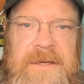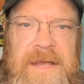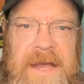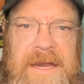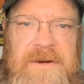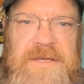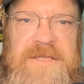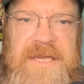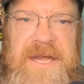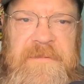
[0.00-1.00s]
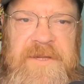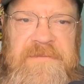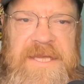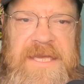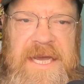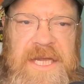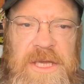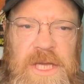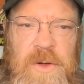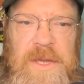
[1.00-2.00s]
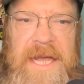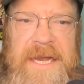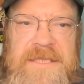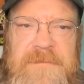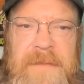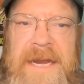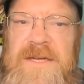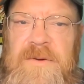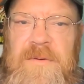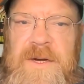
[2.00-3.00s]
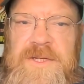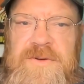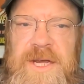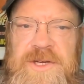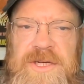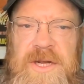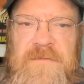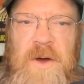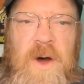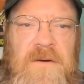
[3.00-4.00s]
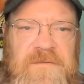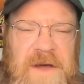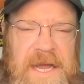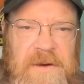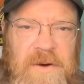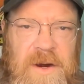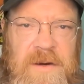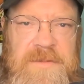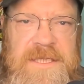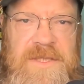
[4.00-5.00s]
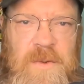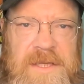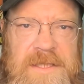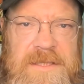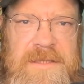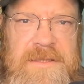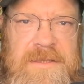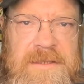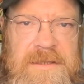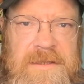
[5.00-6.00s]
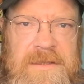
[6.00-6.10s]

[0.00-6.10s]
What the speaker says: Yeah, here are just a couple of the lowlights. Mandatory registration of all firearms as well as